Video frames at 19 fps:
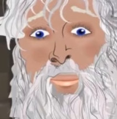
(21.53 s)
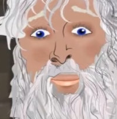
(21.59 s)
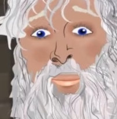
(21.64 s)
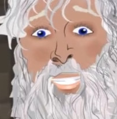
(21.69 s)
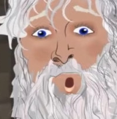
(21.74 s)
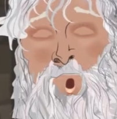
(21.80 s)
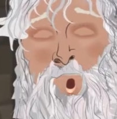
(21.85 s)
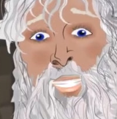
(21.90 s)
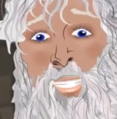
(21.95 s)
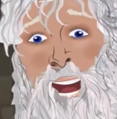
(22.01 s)

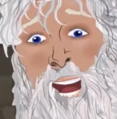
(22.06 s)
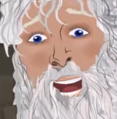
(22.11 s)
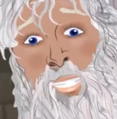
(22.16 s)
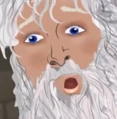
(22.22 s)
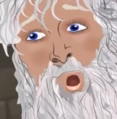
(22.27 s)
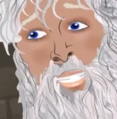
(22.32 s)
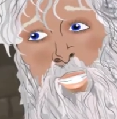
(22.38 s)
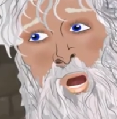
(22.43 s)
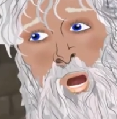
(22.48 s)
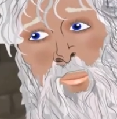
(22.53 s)
to
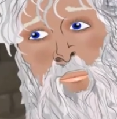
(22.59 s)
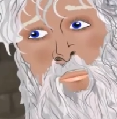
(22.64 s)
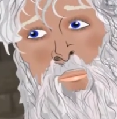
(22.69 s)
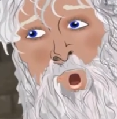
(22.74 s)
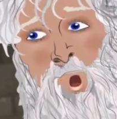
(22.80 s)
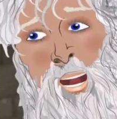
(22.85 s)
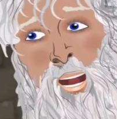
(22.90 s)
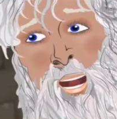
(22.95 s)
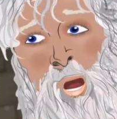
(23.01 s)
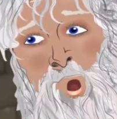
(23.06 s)
another Dead
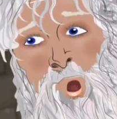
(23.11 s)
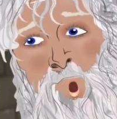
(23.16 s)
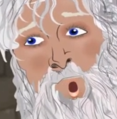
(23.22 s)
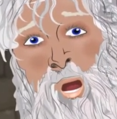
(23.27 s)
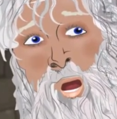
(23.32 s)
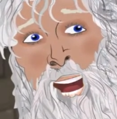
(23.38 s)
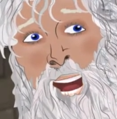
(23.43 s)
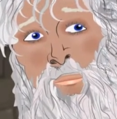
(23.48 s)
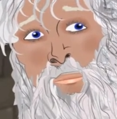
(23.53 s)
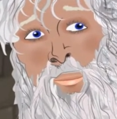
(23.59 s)
Poet
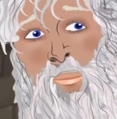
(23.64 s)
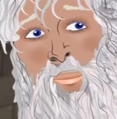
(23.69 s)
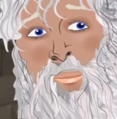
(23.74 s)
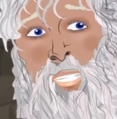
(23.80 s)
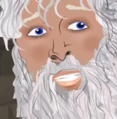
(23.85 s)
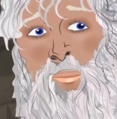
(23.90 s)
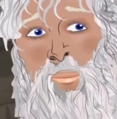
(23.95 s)
Revival,